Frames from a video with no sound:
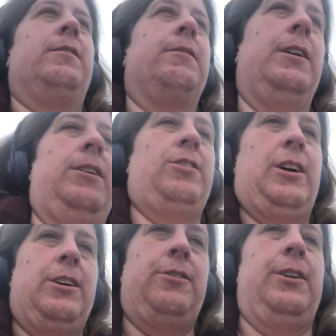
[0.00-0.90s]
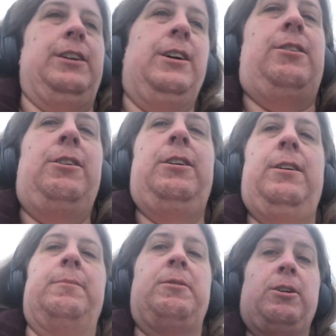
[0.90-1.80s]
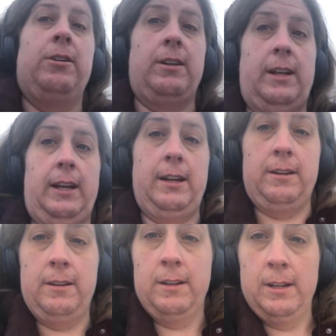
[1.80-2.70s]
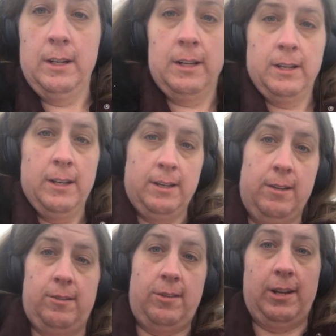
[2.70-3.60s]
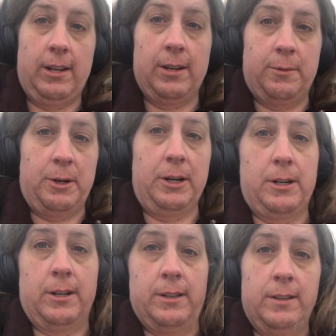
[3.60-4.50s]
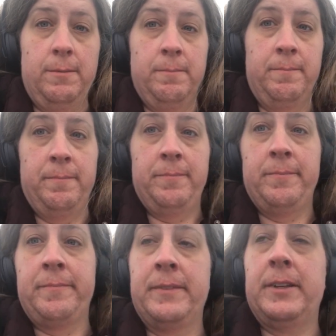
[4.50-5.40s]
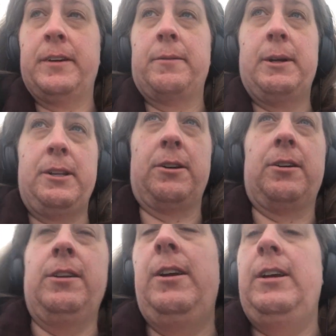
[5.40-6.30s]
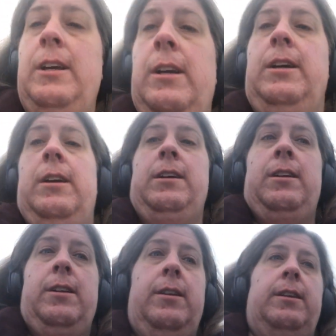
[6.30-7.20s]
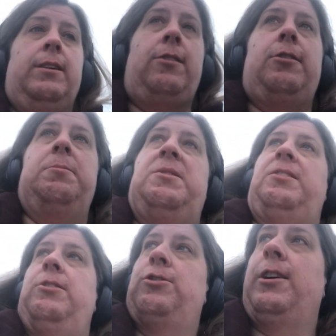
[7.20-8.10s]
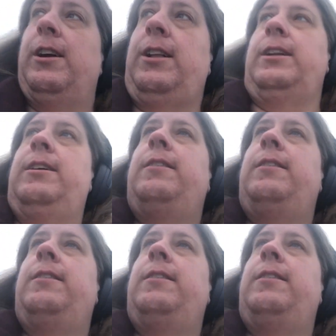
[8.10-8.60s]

Really tired right now. I'm currently taking a walk on a rather not so busy trail.